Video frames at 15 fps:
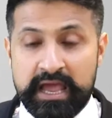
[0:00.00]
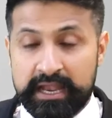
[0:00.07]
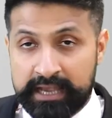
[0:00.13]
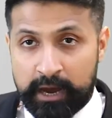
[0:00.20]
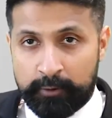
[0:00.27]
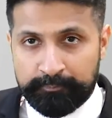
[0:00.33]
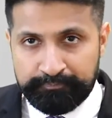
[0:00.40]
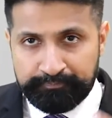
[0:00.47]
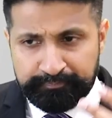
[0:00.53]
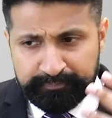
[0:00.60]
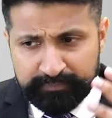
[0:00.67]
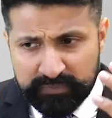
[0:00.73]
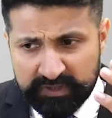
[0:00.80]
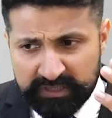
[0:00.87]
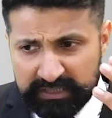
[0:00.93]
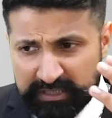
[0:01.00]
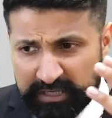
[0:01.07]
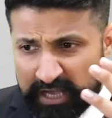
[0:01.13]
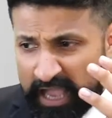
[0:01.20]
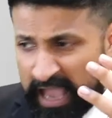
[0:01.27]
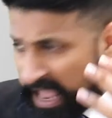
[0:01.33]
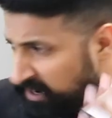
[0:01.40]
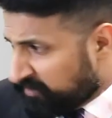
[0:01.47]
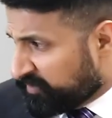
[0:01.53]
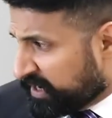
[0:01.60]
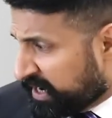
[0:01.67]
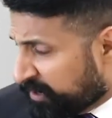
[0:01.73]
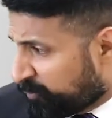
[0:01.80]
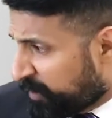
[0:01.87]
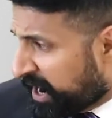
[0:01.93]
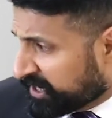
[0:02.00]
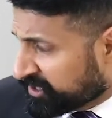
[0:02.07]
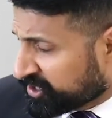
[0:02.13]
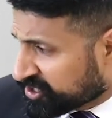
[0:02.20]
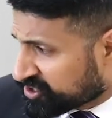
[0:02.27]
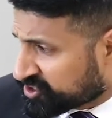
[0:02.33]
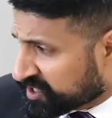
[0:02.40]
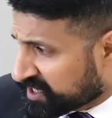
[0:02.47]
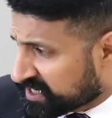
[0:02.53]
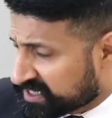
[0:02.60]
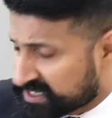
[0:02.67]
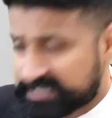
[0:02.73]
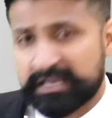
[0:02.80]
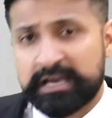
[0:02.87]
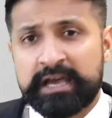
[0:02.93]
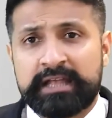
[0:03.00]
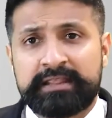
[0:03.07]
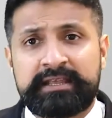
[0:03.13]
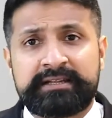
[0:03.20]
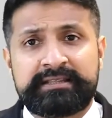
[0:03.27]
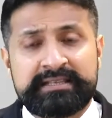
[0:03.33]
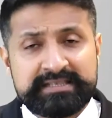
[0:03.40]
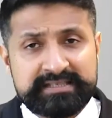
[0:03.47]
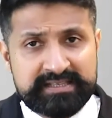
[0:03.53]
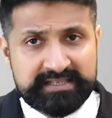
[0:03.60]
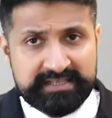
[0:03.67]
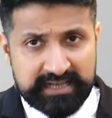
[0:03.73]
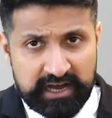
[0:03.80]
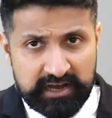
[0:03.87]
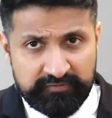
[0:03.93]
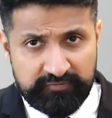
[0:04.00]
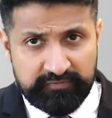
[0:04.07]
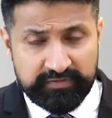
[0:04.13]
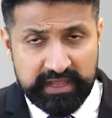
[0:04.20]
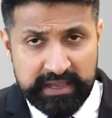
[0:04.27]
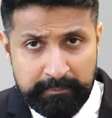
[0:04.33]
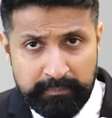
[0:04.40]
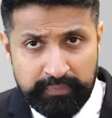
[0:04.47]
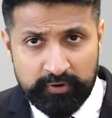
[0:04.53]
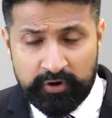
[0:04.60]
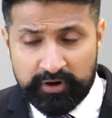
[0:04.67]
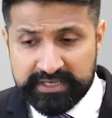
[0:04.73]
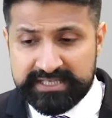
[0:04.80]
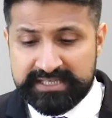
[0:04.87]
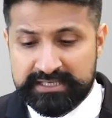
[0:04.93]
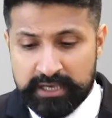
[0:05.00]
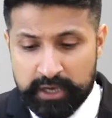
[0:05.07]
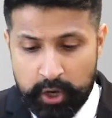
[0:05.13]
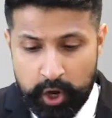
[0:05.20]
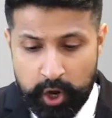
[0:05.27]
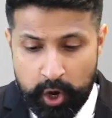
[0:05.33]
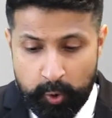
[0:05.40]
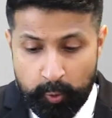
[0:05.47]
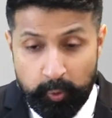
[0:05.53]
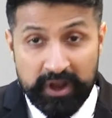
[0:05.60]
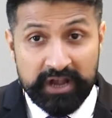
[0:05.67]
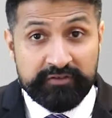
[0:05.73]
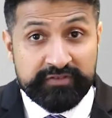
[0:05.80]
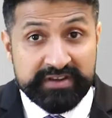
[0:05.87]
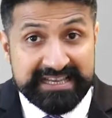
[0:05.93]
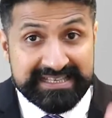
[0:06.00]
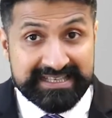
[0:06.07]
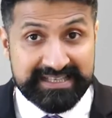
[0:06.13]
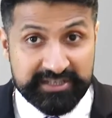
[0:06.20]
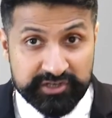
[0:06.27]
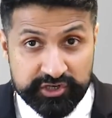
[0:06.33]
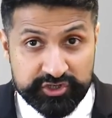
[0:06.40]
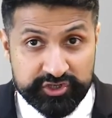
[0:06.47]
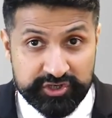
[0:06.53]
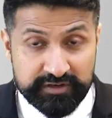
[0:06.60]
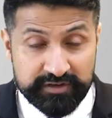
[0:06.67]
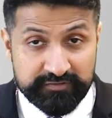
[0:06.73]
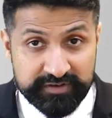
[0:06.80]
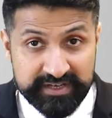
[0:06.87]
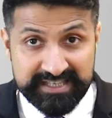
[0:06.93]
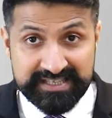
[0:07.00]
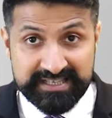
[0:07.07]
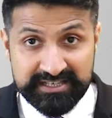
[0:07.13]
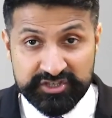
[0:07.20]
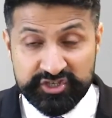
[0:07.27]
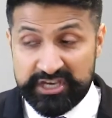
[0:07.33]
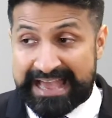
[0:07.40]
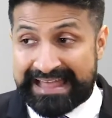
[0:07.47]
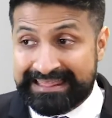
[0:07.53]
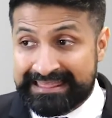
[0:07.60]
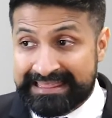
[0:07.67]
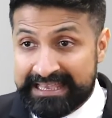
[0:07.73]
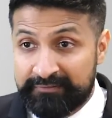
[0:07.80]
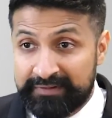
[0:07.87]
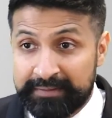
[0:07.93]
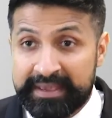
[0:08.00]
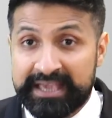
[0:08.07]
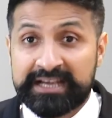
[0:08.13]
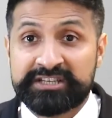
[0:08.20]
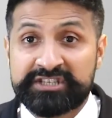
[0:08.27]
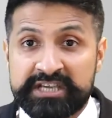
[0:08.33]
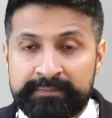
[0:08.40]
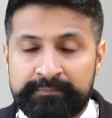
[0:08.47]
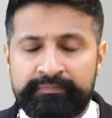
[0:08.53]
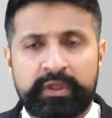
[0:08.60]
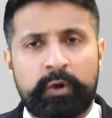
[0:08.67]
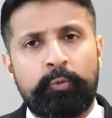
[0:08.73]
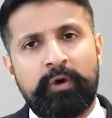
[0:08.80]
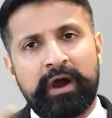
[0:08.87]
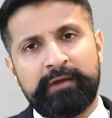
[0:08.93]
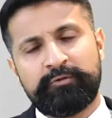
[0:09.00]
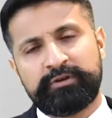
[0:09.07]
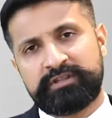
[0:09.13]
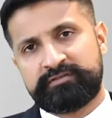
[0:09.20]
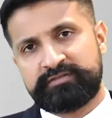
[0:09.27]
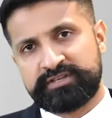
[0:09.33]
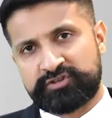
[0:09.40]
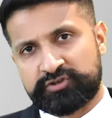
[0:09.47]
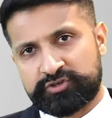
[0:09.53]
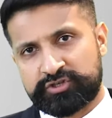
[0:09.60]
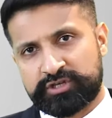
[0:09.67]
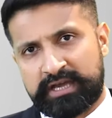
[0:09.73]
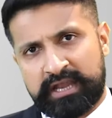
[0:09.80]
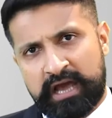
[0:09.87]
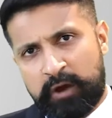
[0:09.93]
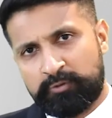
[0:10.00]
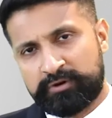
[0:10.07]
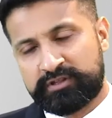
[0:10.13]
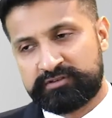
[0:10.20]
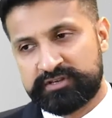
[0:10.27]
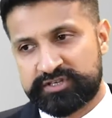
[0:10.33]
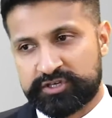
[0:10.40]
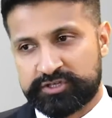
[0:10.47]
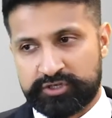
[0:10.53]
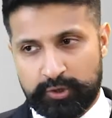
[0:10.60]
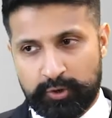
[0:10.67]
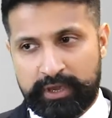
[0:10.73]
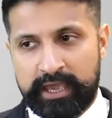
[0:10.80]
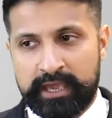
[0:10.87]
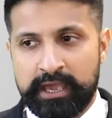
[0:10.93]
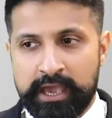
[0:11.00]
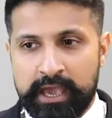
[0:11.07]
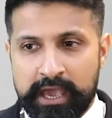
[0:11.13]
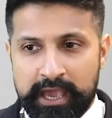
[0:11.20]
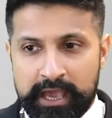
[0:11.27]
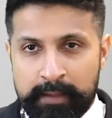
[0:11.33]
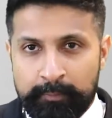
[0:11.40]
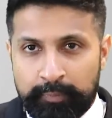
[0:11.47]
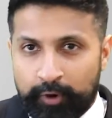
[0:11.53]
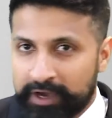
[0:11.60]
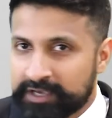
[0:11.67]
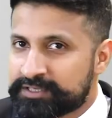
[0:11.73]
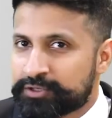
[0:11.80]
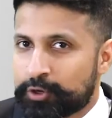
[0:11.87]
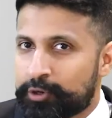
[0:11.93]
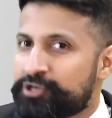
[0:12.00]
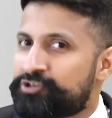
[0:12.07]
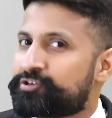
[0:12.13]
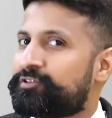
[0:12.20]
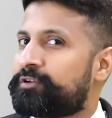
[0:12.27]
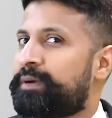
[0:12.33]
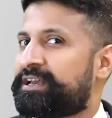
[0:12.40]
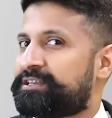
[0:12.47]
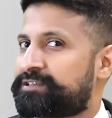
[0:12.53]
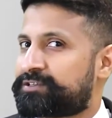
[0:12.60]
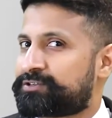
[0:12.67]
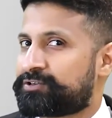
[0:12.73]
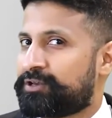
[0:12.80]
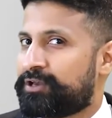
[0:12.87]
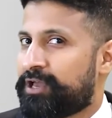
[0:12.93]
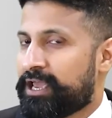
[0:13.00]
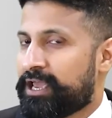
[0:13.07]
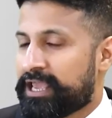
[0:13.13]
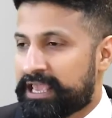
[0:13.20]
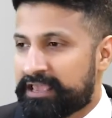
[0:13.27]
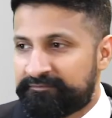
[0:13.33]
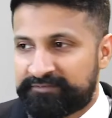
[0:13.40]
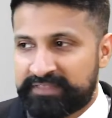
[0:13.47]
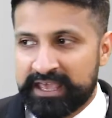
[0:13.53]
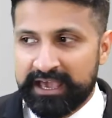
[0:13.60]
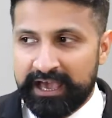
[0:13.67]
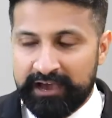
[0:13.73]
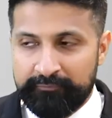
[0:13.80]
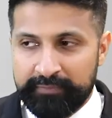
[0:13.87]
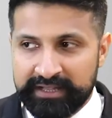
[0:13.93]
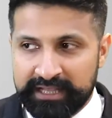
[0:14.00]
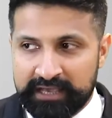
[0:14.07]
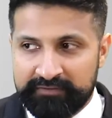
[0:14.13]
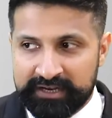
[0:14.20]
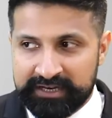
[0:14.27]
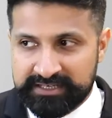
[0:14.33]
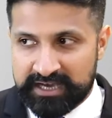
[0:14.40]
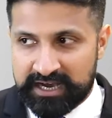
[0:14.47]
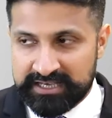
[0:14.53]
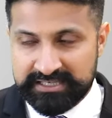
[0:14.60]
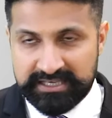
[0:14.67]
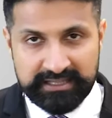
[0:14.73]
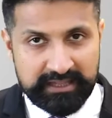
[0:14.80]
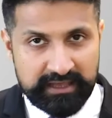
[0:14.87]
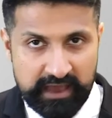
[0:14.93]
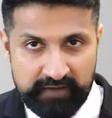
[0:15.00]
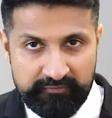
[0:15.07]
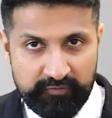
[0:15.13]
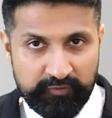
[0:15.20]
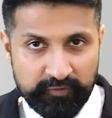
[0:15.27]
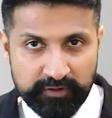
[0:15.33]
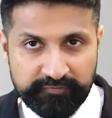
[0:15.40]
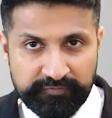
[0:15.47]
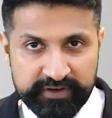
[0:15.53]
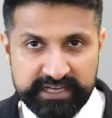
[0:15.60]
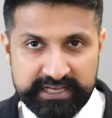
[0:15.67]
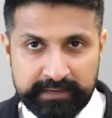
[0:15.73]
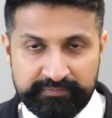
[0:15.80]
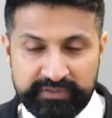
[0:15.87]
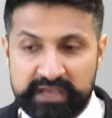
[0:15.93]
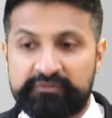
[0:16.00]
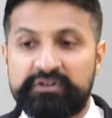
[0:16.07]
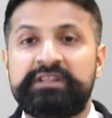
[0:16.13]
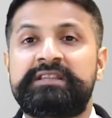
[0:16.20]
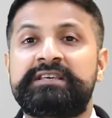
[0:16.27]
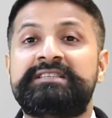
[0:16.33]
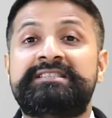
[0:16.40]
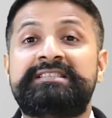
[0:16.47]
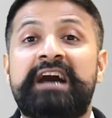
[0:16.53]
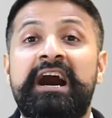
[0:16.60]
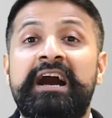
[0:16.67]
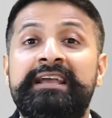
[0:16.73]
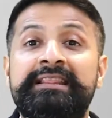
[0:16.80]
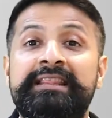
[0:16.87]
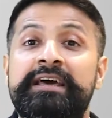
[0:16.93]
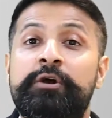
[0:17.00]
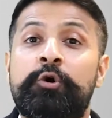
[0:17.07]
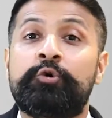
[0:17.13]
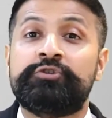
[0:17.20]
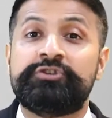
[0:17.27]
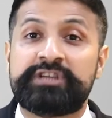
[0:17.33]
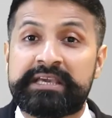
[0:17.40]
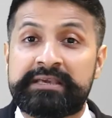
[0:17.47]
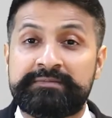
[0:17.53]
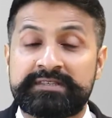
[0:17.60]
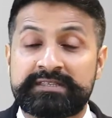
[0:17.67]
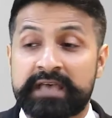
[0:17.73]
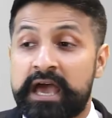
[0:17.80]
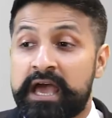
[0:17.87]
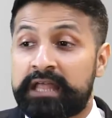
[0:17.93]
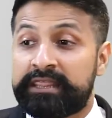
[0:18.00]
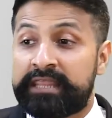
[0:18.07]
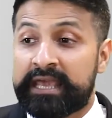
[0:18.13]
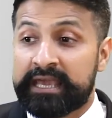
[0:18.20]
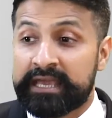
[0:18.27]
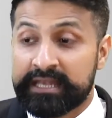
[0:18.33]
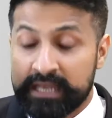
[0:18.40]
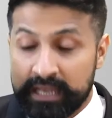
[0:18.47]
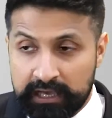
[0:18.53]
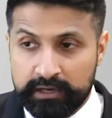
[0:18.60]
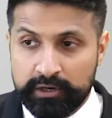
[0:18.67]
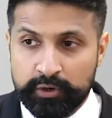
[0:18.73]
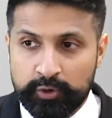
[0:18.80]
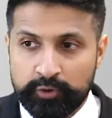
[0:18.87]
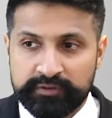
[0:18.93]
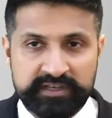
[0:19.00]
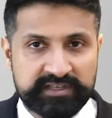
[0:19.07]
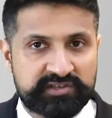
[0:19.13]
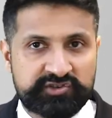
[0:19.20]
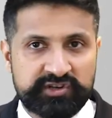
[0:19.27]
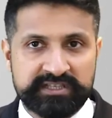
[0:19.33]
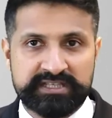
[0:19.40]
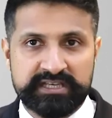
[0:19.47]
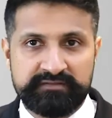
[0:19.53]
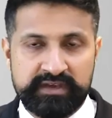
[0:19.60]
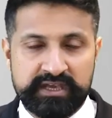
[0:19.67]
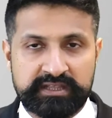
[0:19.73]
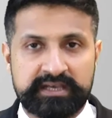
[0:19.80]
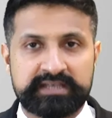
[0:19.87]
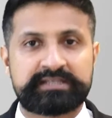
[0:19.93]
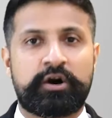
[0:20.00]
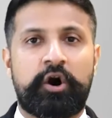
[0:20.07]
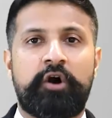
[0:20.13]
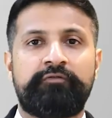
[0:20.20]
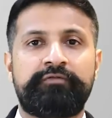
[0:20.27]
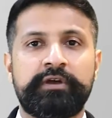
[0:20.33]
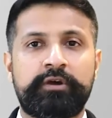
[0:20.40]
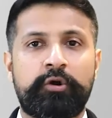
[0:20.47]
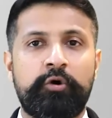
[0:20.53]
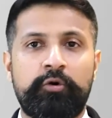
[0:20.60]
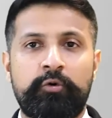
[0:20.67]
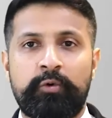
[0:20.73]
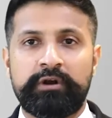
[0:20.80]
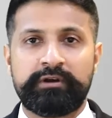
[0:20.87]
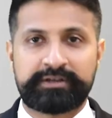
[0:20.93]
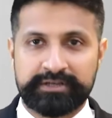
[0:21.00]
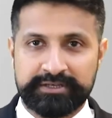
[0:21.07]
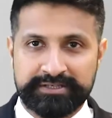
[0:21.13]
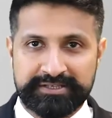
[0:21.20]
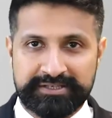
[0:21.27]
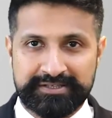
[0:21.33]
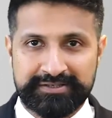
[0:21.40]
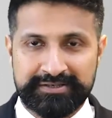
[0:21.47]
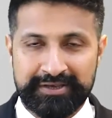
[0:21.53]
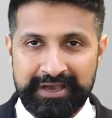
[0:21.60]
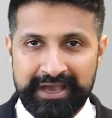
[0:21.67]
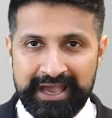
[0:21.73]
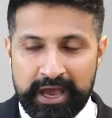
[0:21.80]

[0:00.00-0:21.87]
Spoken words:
Now, another advantage is that the staff, the employees will research and they will make a team. Why would they research? And how would they research? Okay, employees know each other best. If they have been given a task and they have a full freedom, they will design their own teams. They know the strengths and weakness of the co-workers.